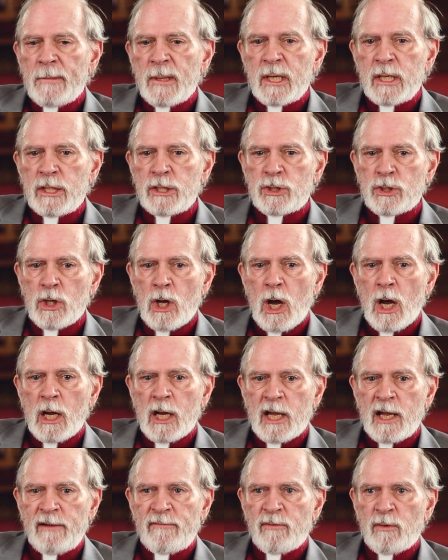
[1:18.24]
He's
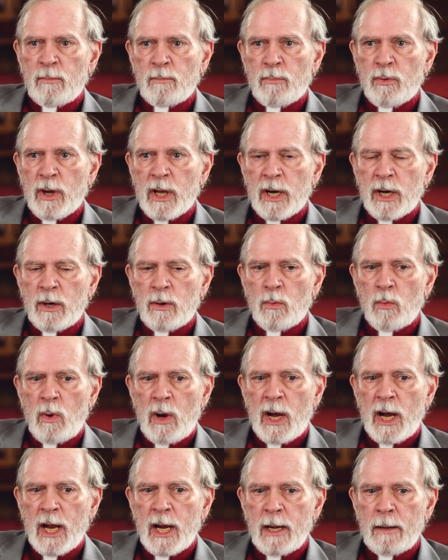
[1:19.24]
not given bread and
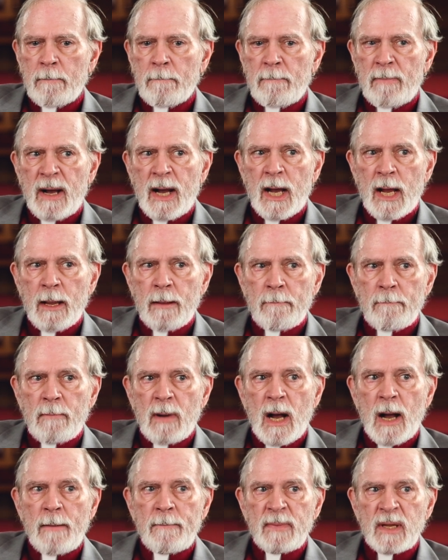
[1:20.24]
wine by
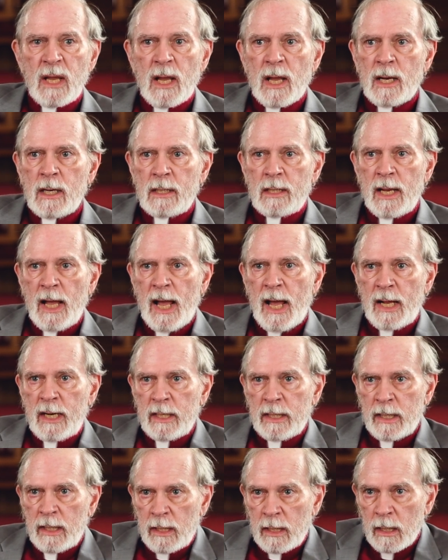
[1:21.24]
mommy and
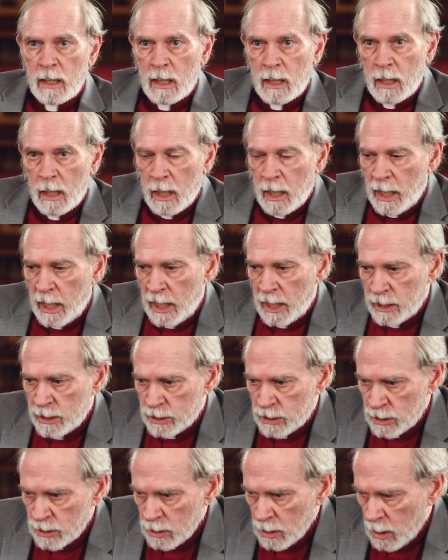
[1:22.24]
daddy,
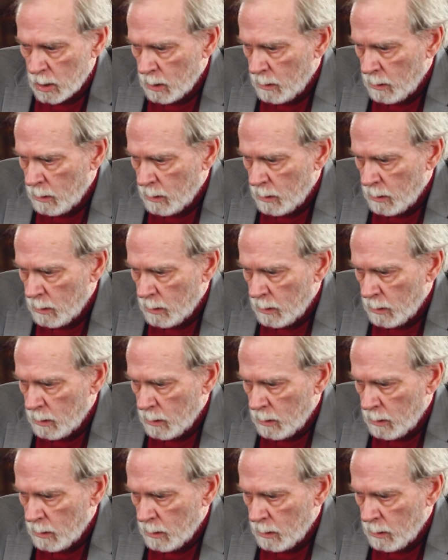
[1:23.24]
as